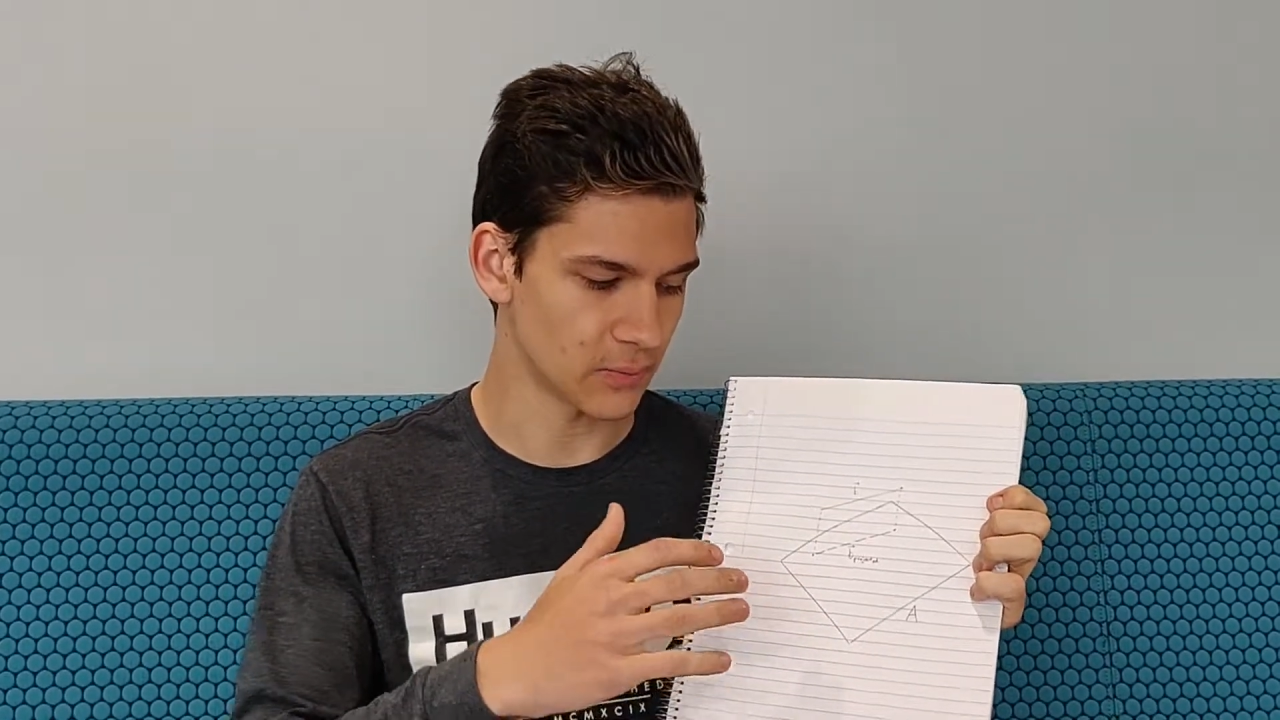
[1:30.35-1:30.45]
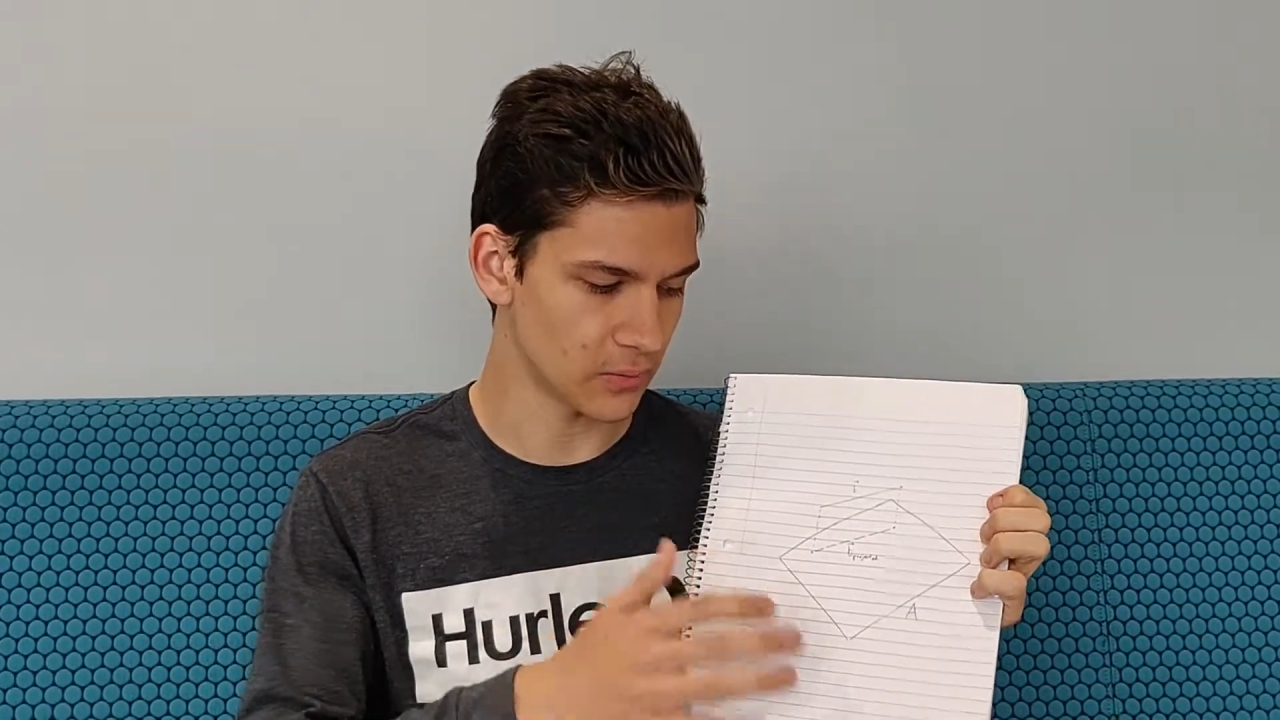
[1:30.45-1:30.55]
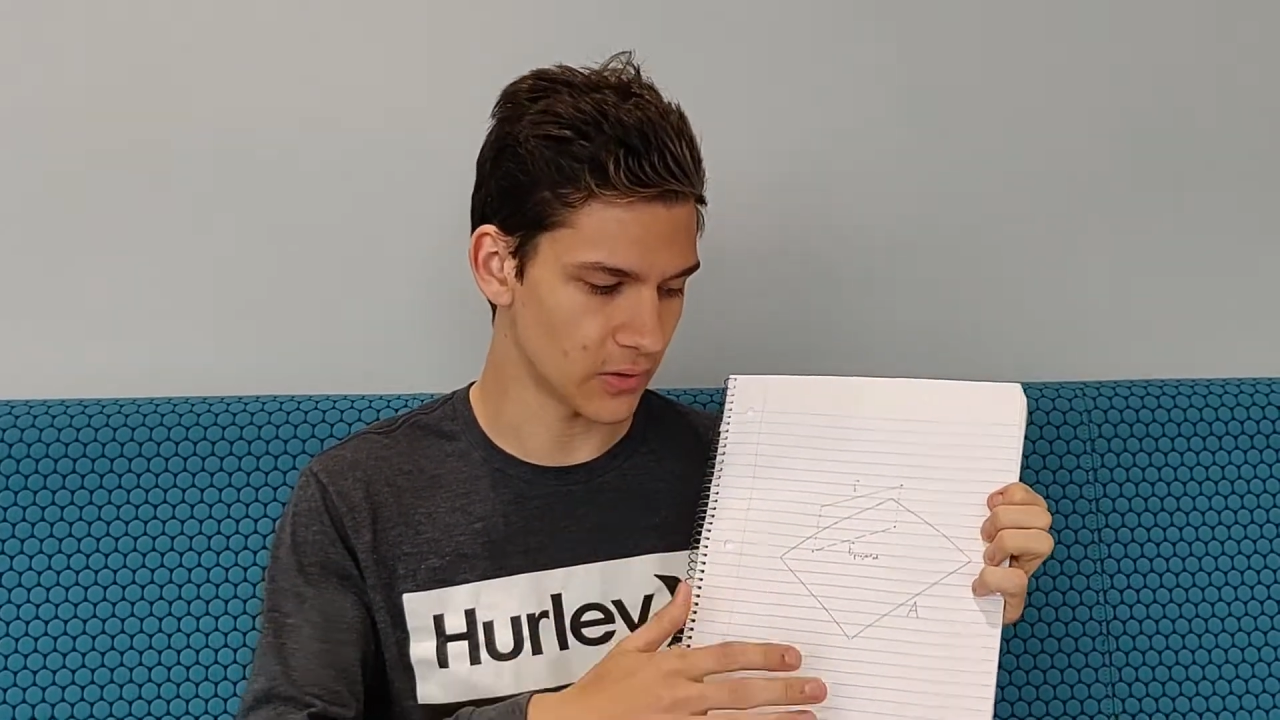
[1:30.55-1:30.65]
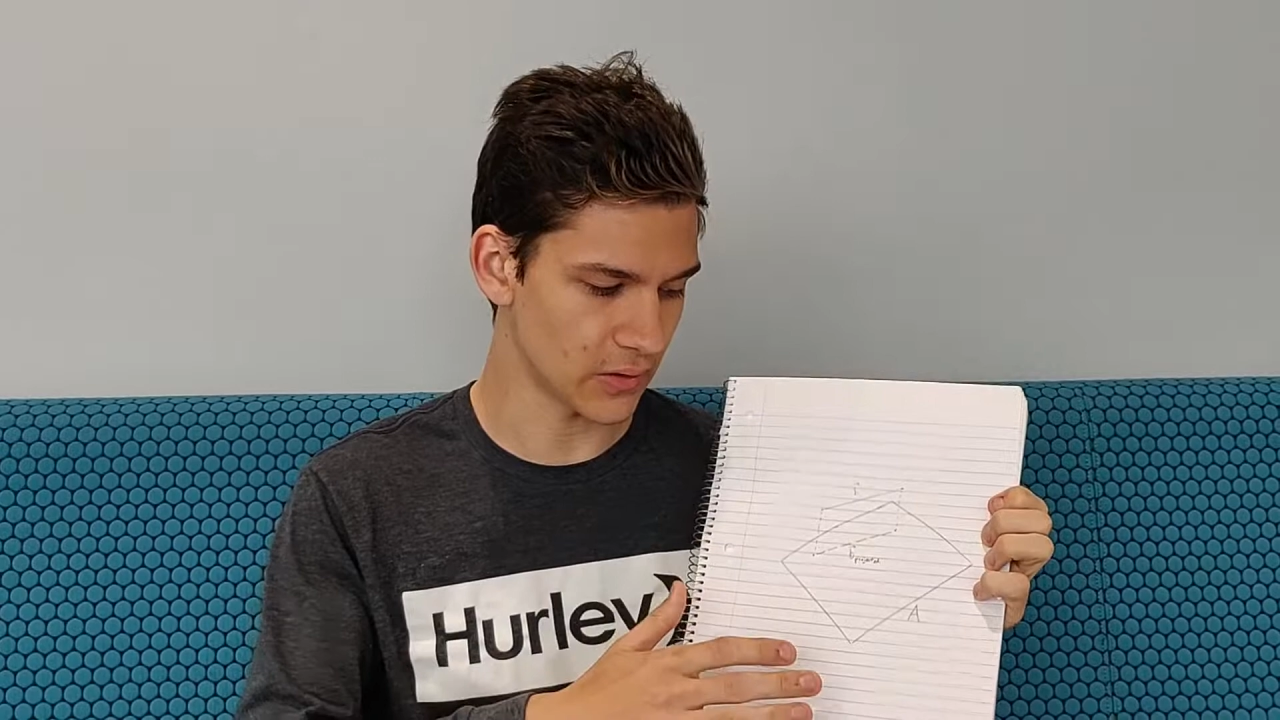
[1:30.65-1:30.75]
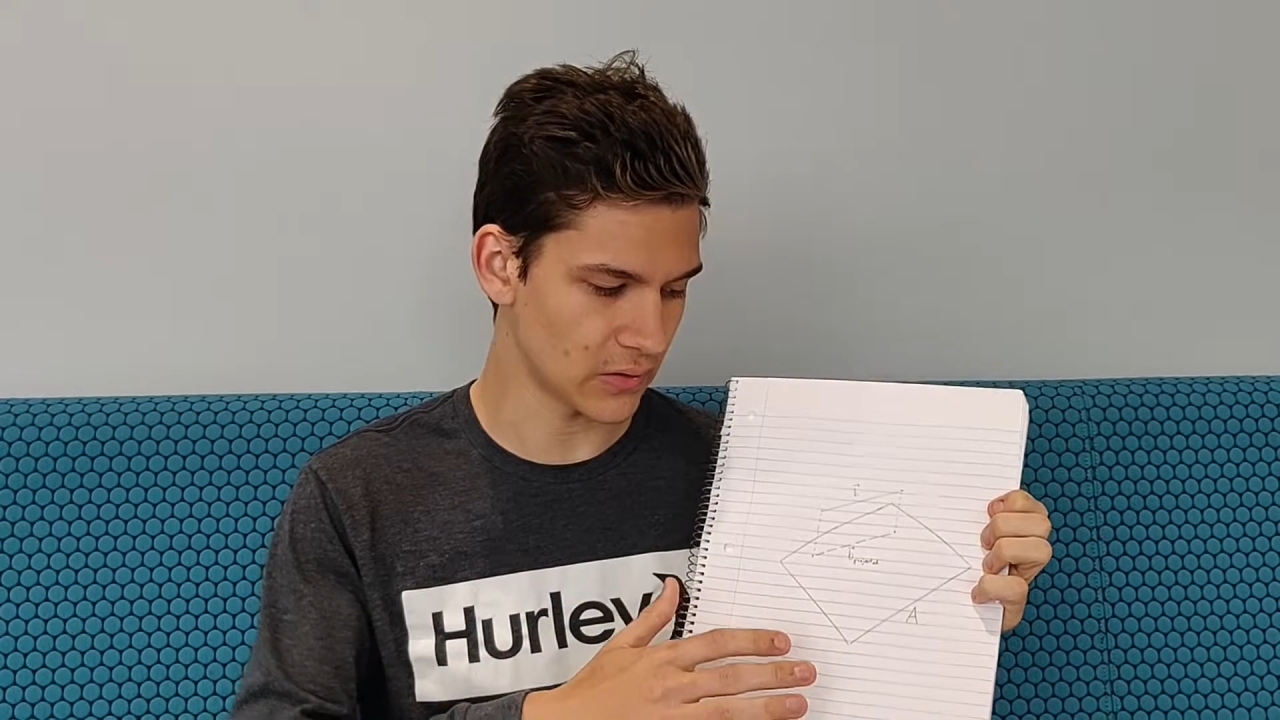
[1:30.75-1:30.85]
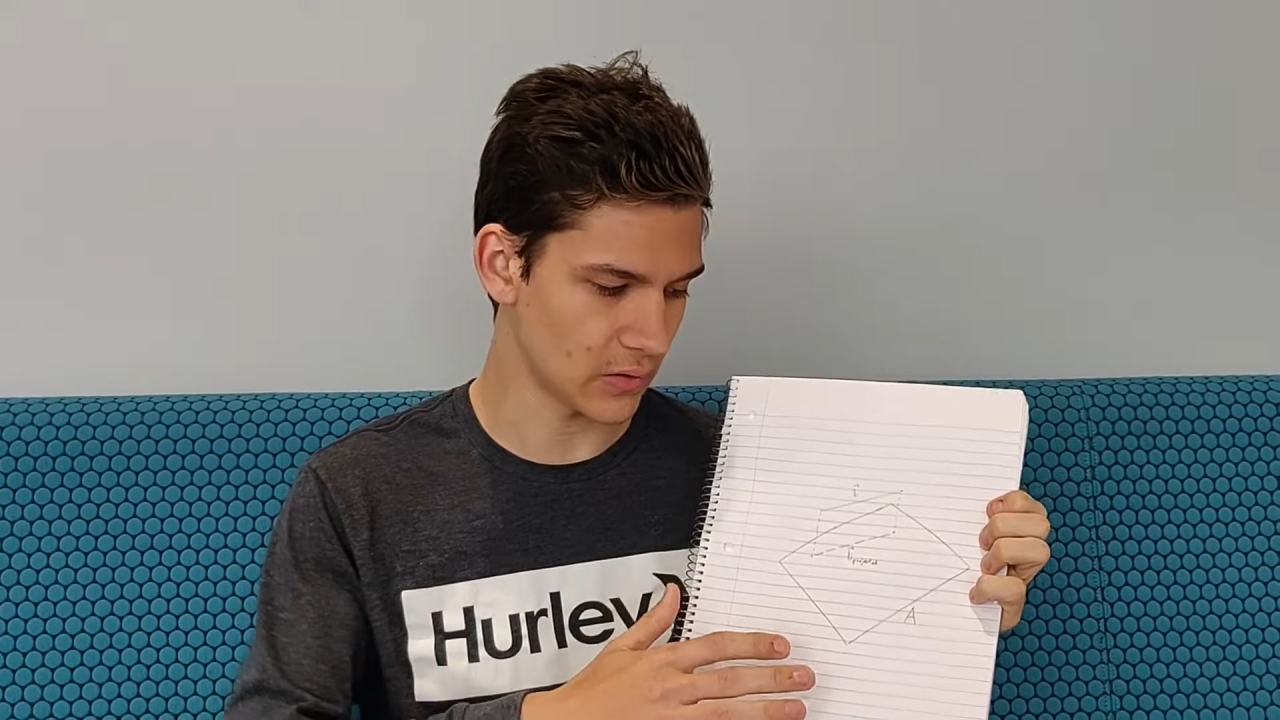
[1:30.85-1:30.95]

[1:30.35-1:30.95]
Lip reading: plane